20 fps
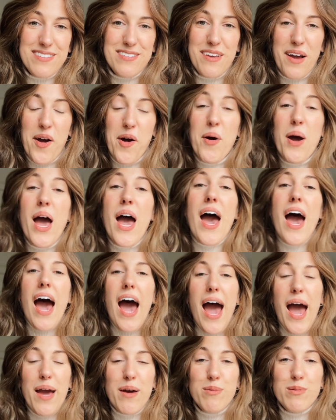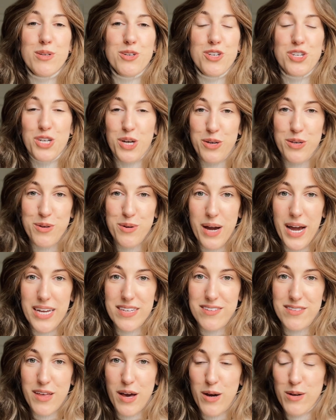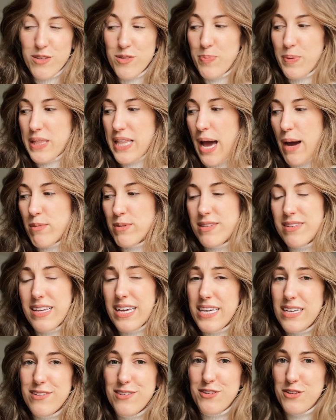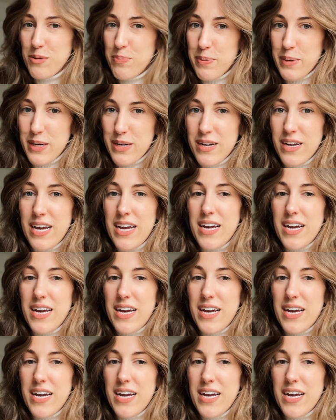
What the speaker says: So I will show you guys those, but that was like a super